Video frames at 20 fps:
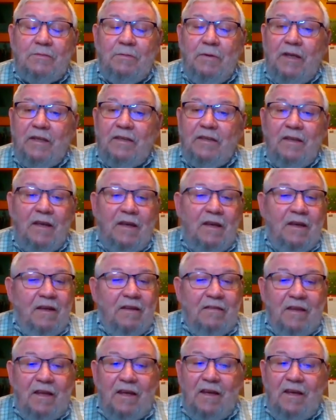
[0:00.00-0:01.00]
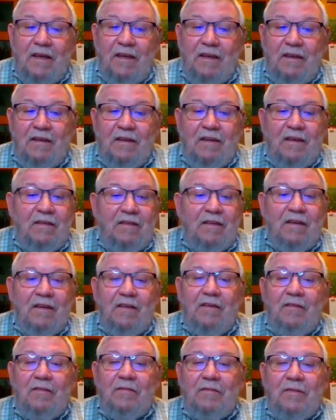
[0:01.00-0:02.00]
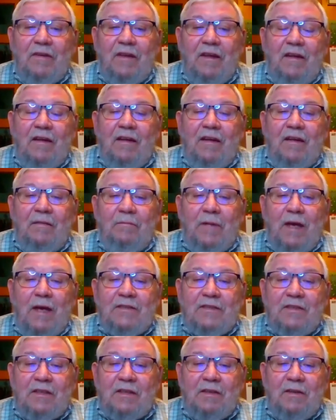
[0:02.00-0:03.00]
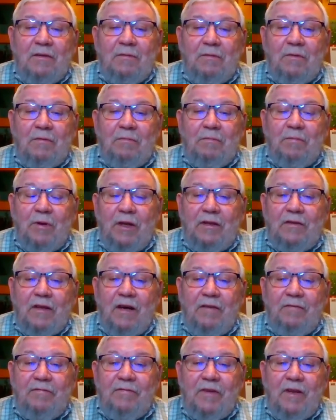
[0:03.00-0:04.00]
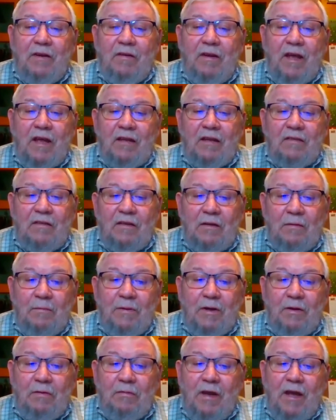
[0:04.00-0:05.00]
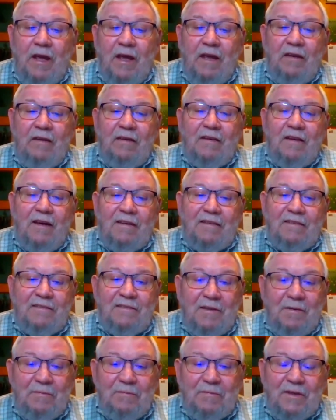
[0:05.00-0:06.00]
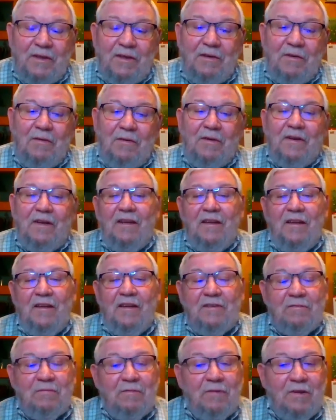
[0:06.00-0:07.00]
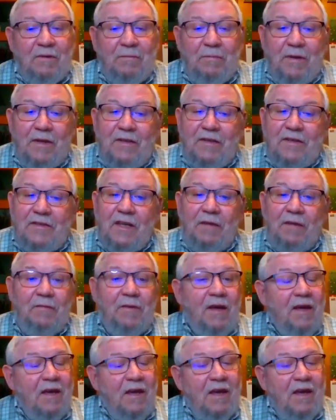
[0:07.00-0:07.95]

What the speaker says: weeks. They, basically were pretty tough there. We had a little bit of rain, got something going, and it's really been the same.